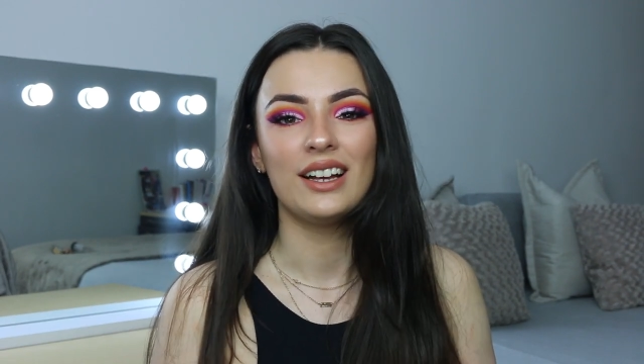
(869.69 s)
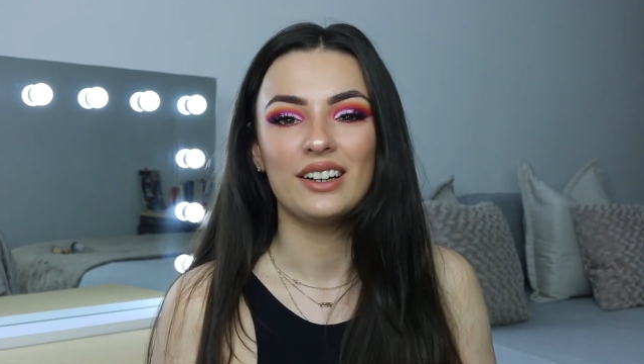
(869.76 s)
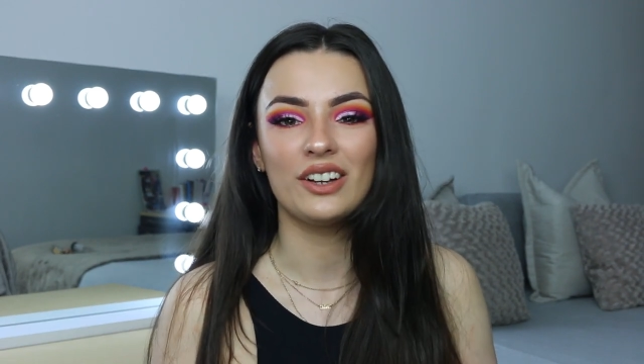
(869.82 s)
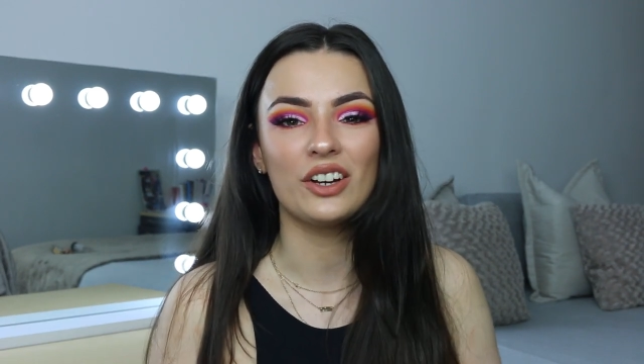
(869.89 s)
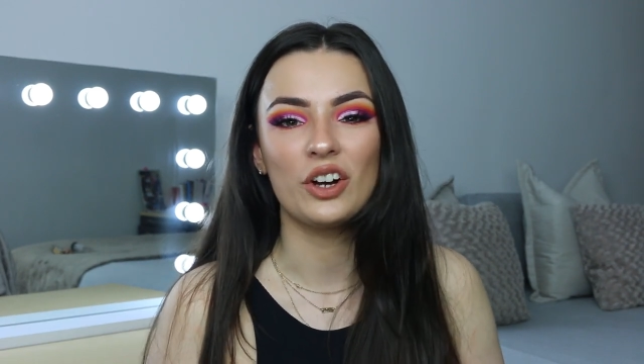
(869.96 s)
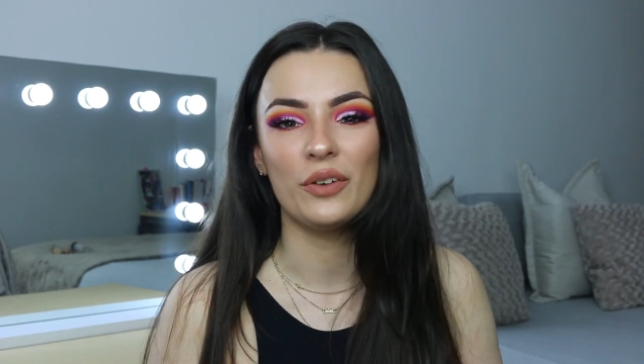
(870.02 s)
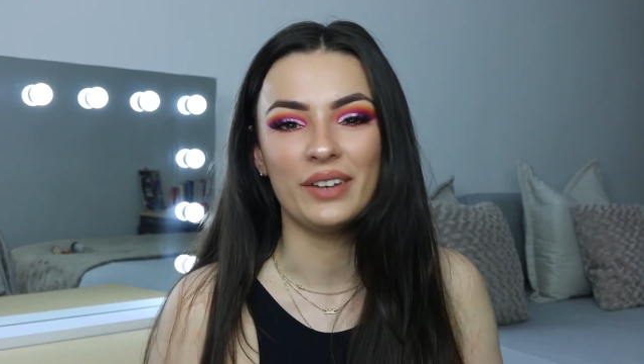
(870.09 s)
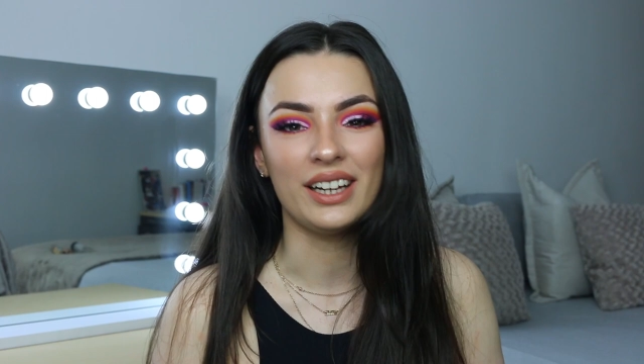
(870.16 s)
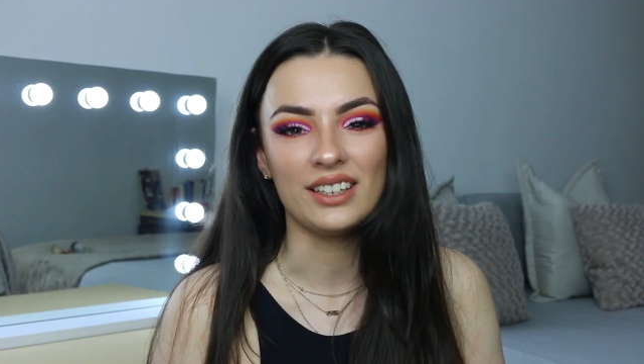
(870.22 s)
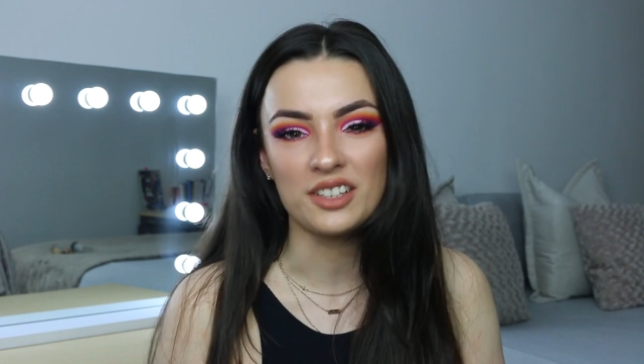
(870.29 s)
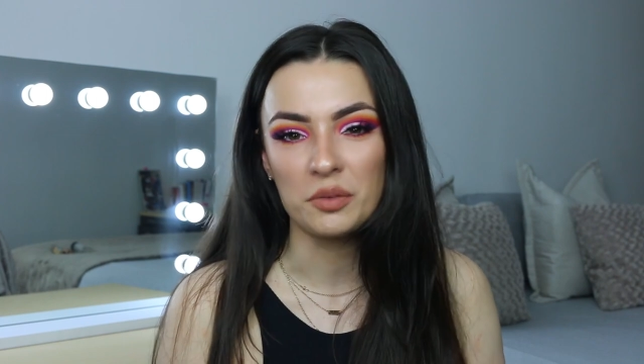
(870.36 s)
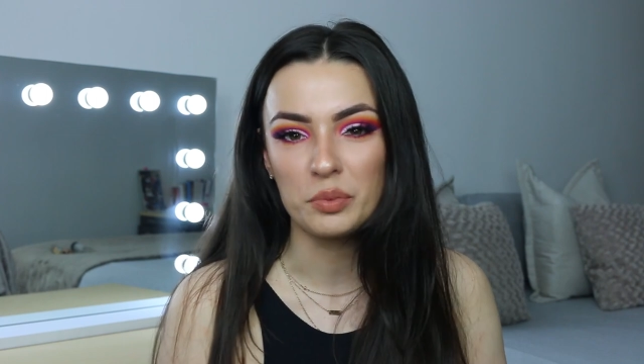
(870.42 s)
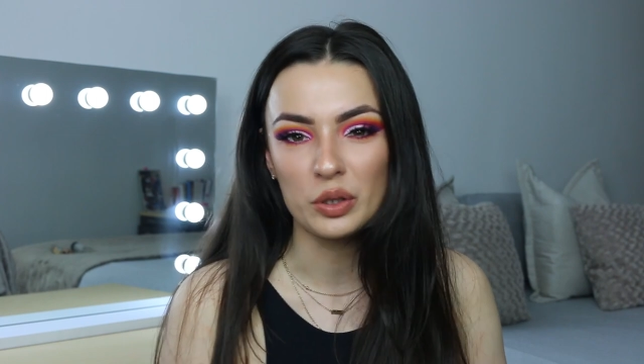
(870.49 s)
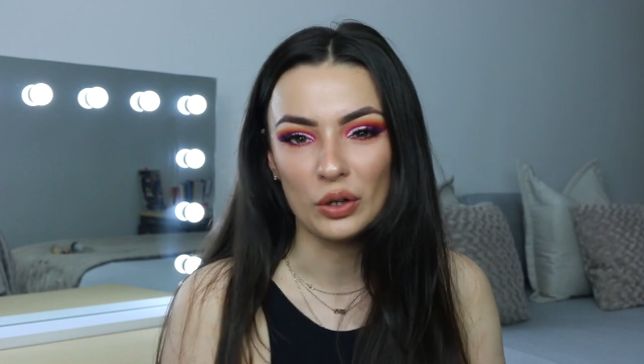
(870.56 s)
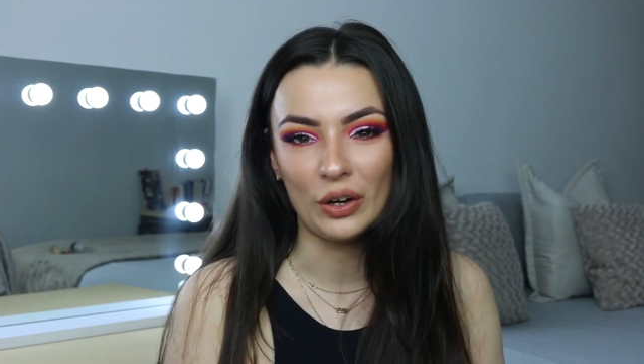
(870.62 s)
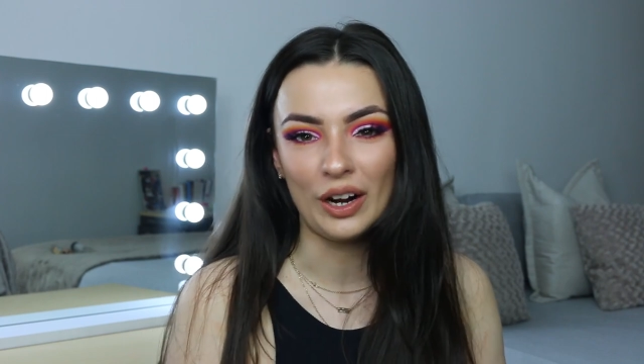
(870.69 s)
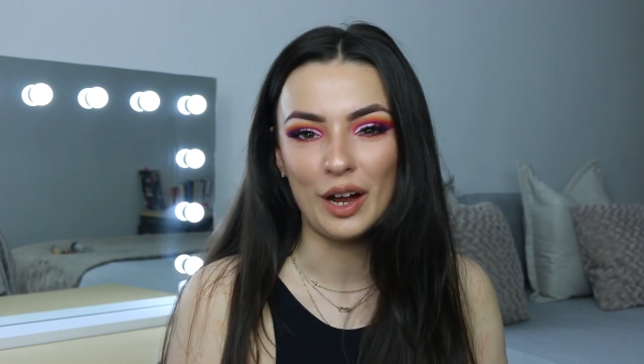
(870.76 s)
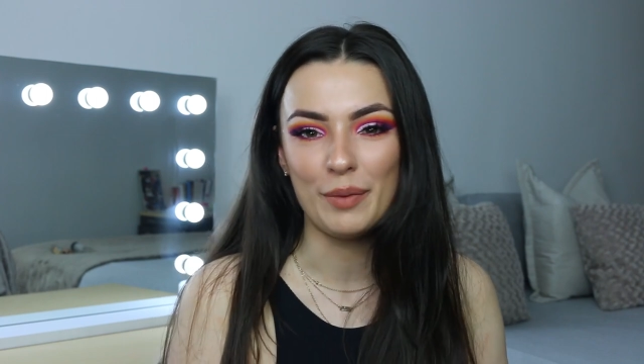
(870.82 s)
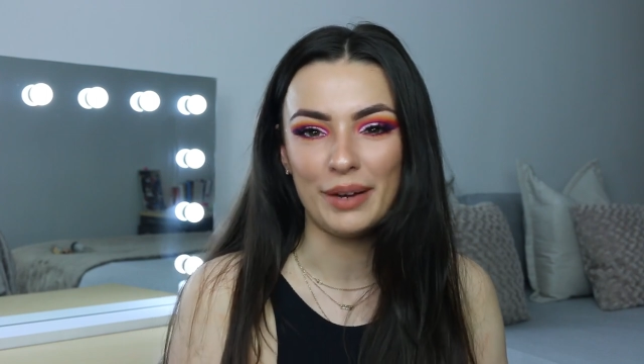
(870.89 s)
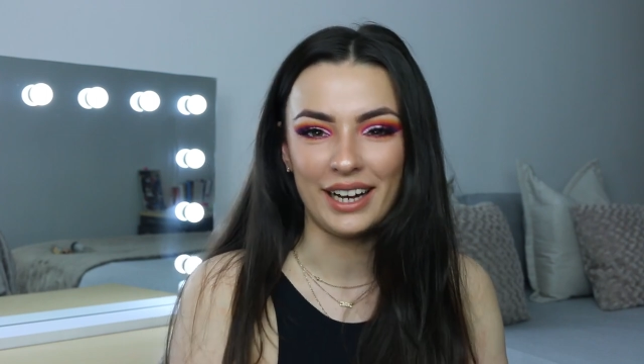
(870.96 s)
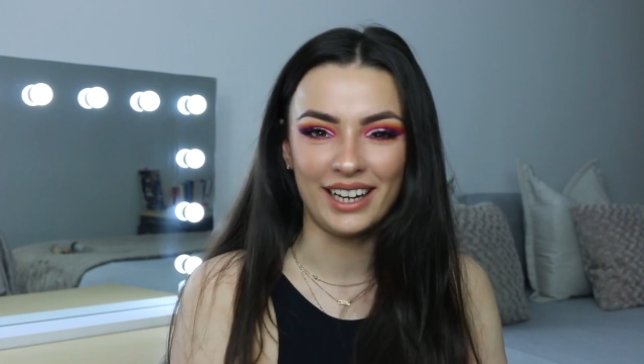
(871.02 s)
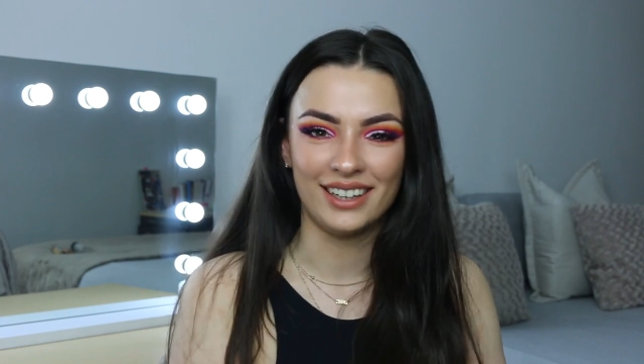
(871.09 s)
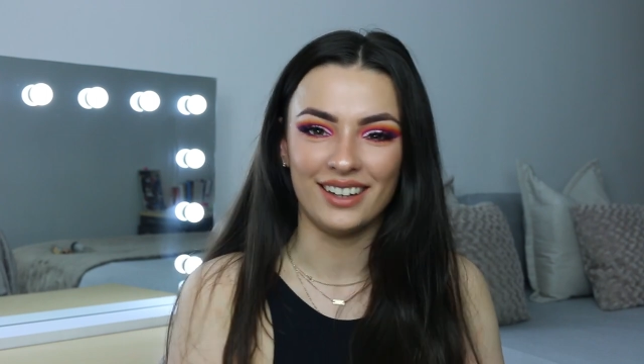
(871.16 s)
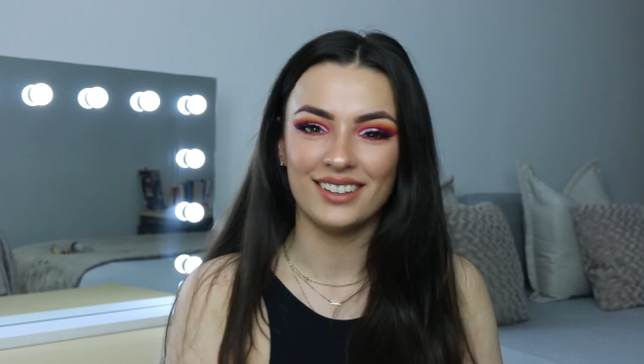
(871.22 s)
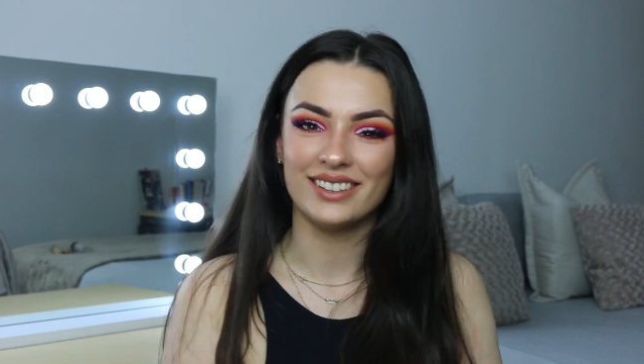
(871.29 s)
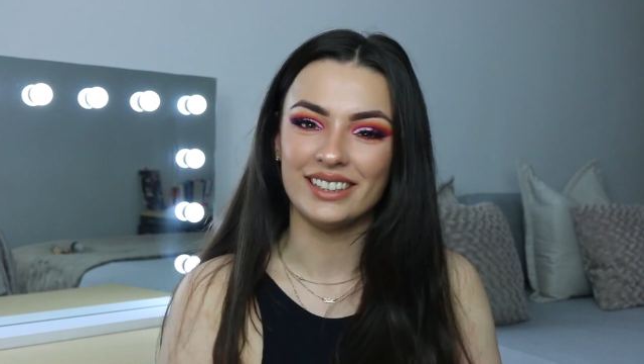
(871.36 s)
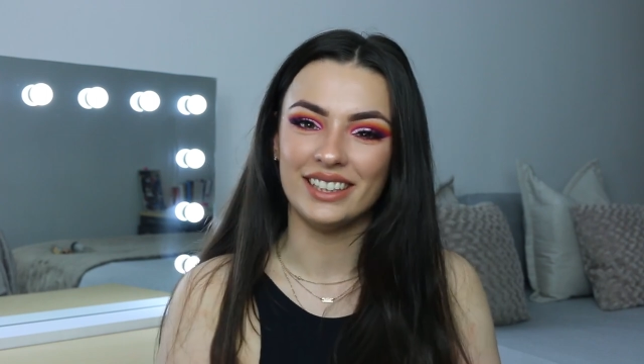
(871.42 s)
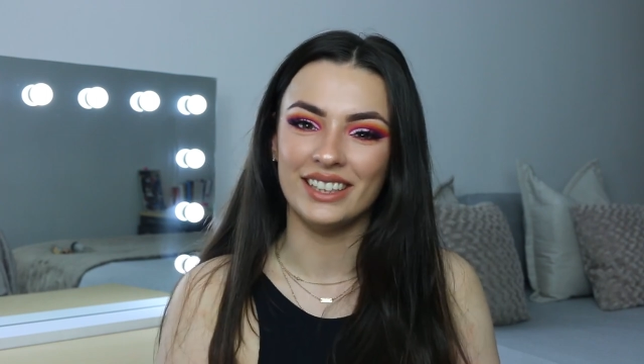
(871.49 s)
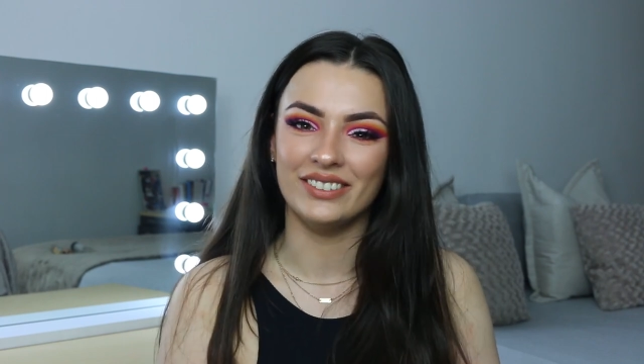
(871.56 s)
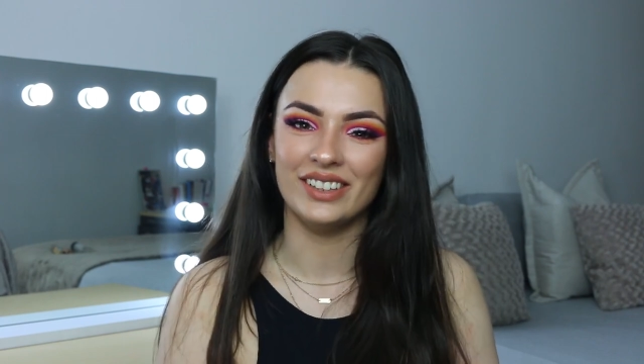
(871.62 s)
like, comment and subscribe, and I'll
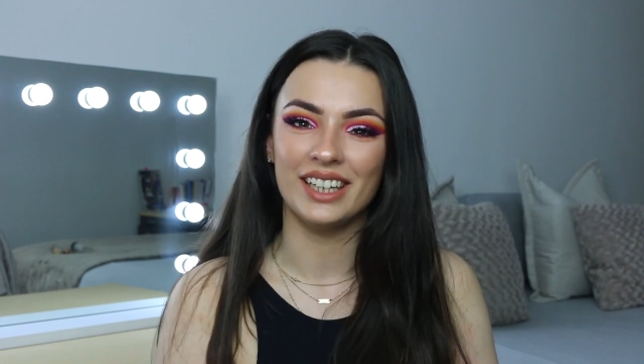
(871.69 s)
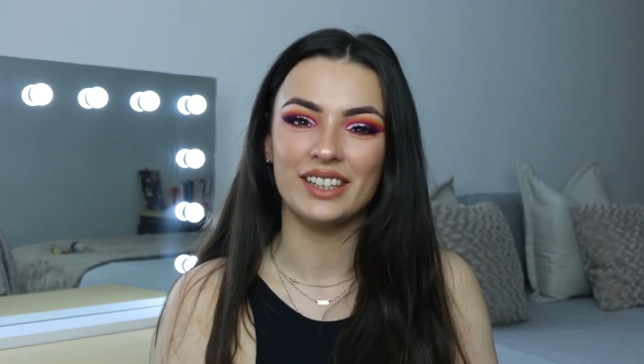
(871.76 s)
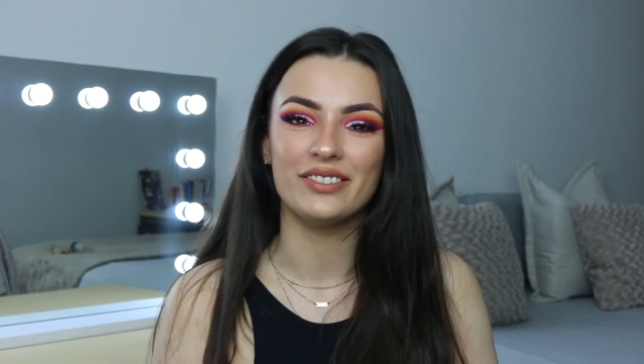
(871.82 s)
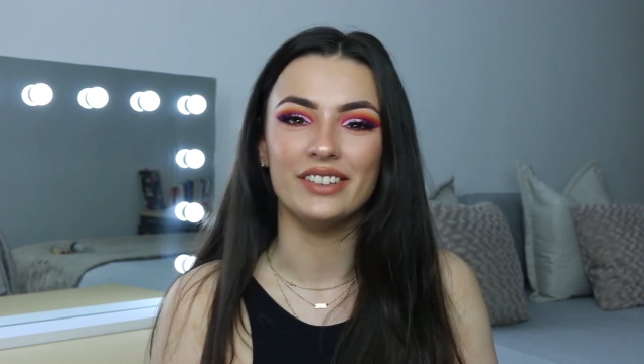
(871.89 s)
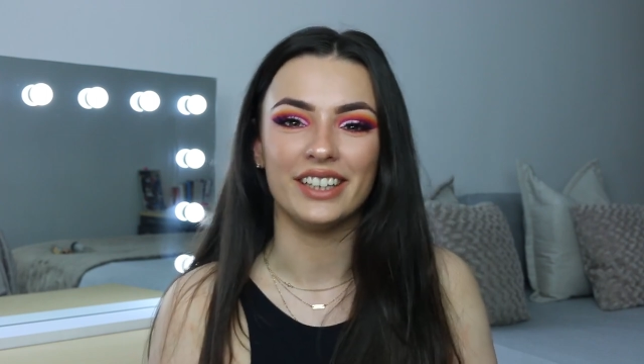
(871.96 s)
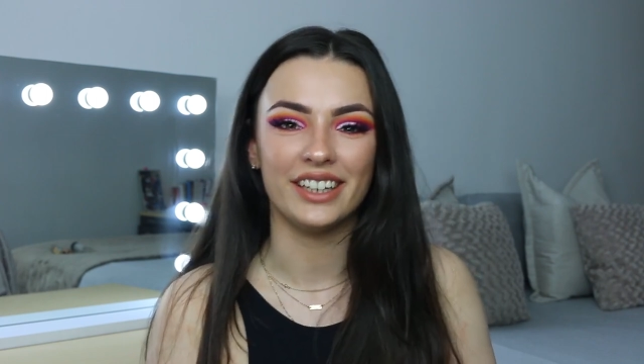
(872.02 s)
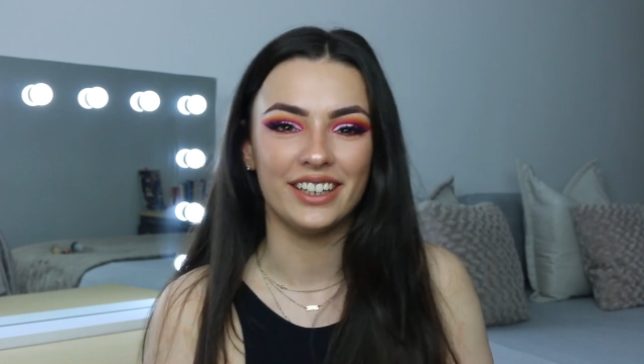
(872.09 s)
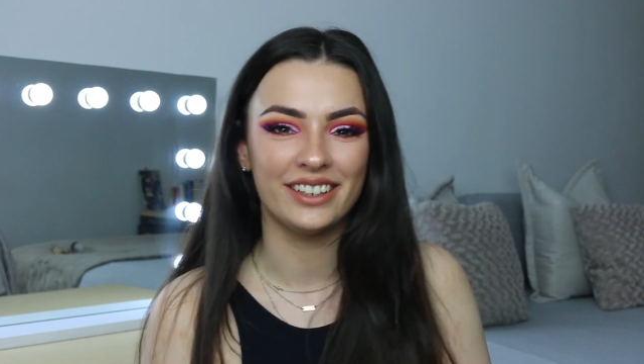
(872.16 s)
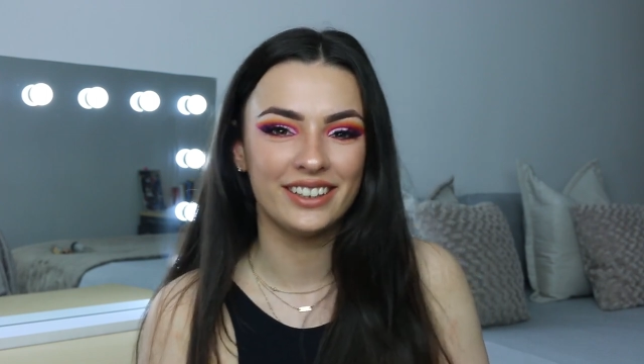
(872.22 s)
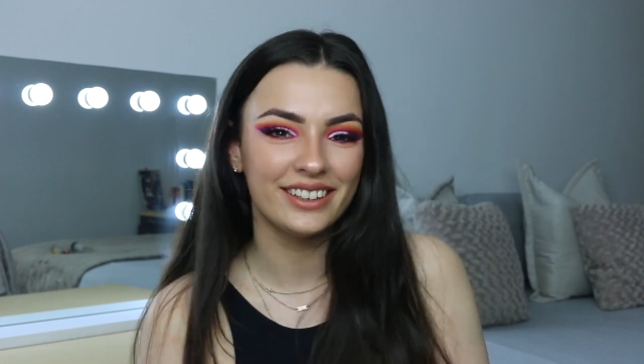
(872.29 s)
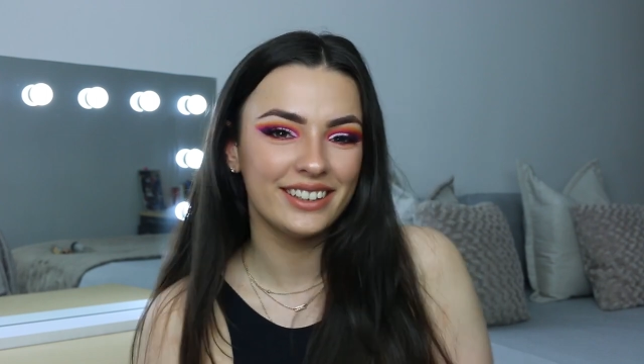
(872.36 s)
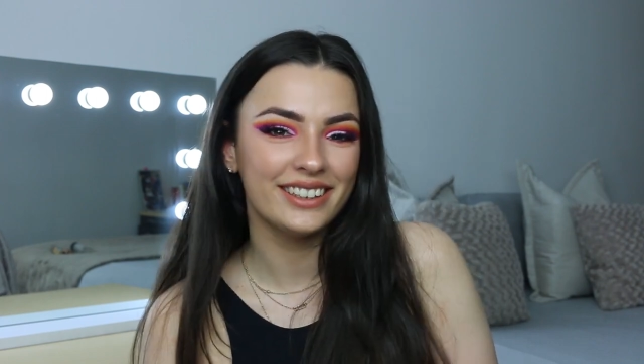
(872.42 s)
see you in my next video.